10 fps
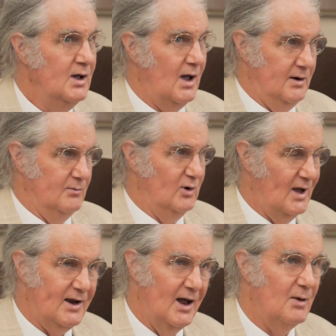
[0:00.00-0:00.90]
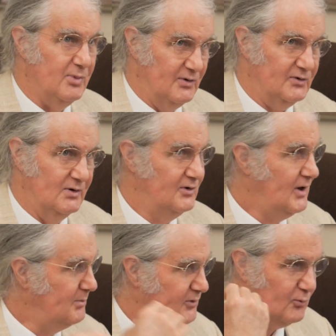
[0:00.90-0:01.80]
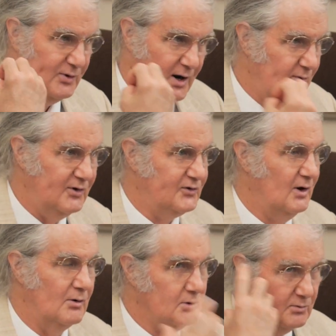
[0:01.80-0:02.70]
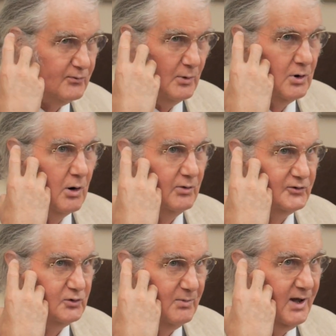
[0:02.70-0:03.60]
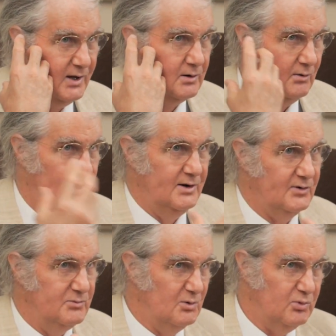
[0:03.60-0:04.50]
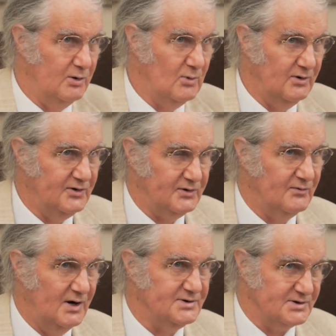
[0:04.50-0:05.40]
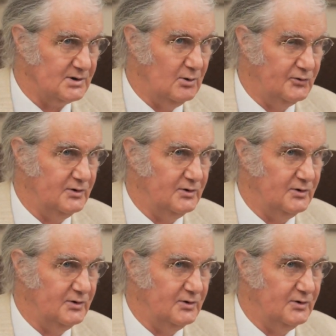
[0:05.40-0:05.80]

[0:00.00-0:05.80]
And when that happens, and this happens with every cell phone call that you make, or anytime you bring one of these devices close mm-hmm.